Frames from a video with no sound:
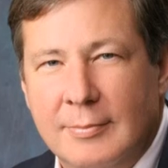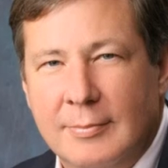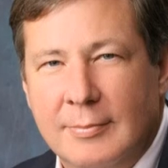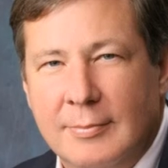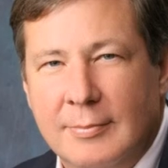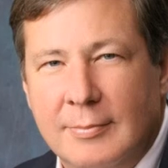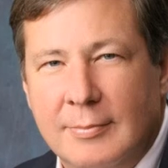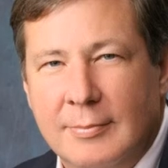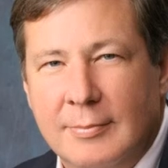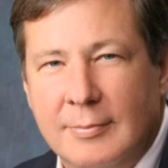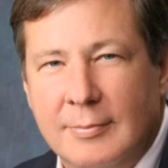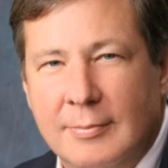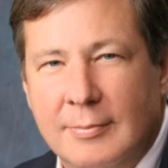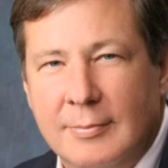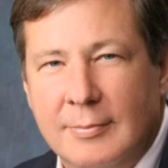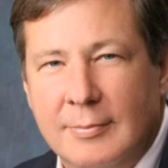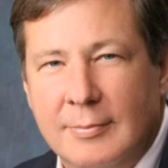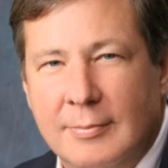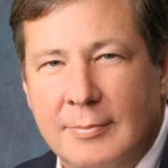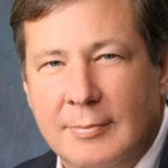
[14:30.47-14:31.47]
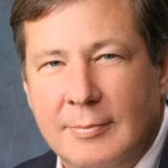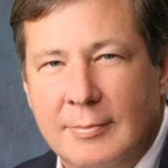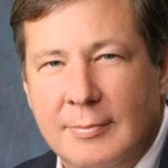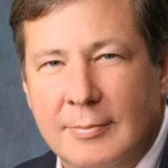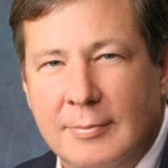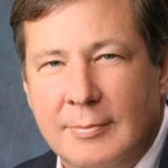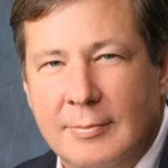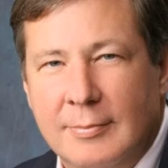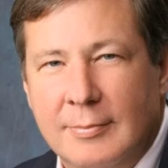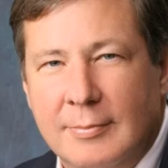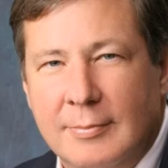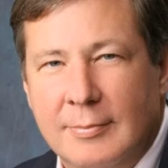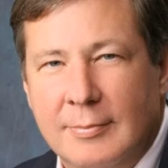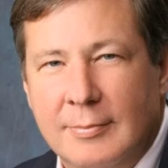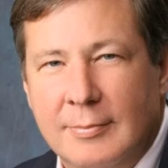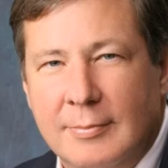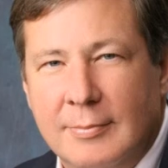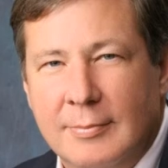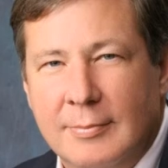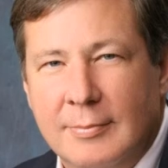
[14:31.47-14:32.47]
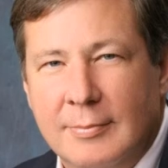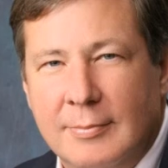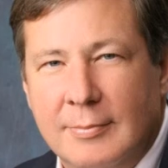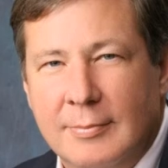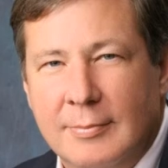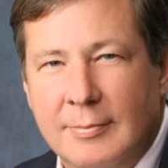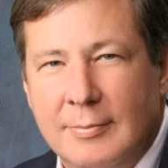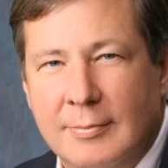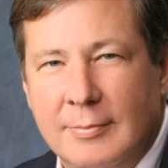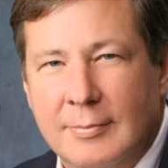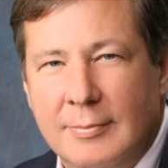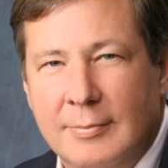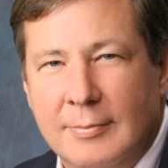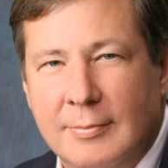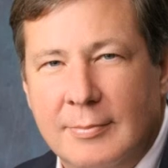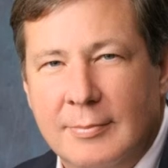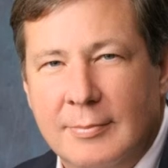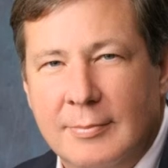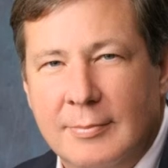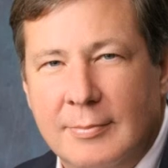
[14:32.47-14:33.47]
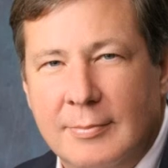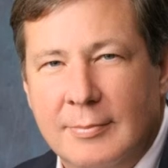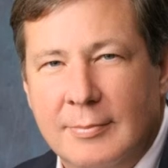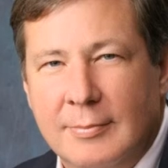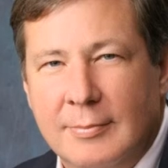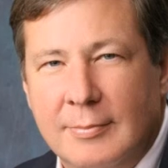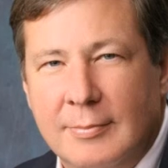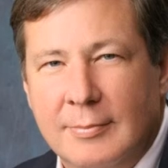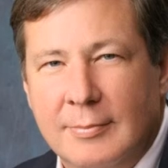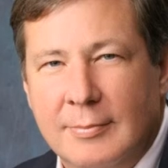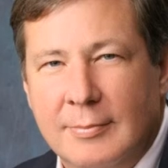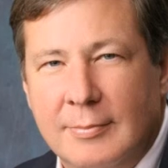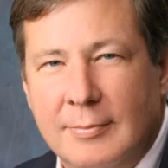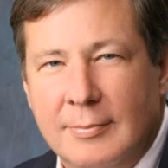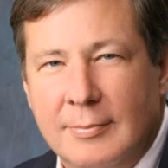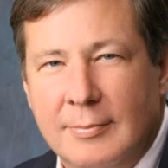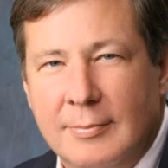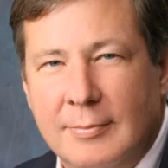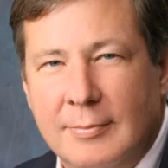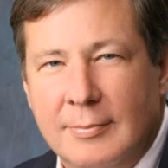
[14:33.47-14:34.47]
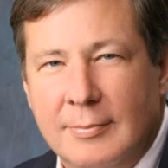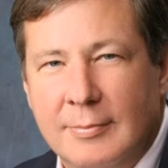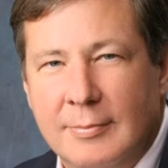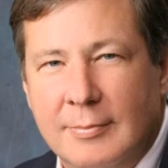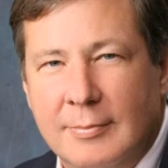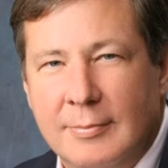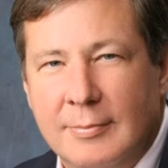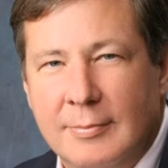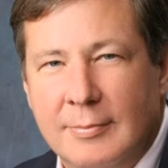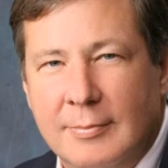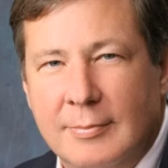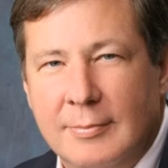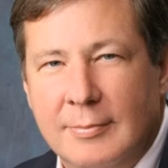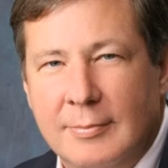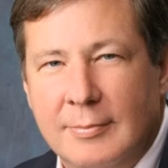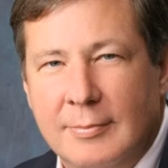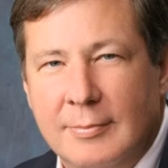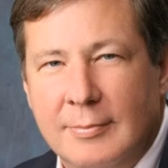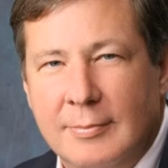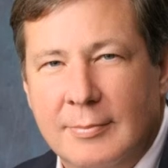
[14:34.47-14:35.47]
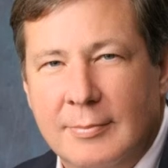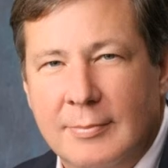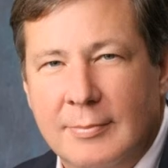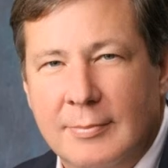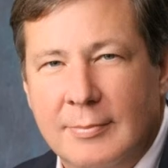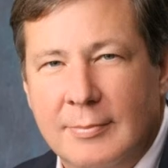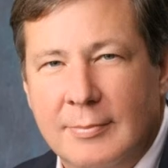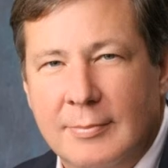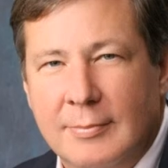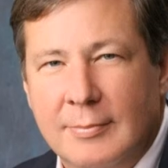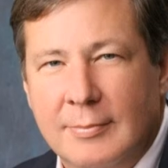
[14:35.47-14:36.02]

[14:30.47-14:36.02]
[no speech]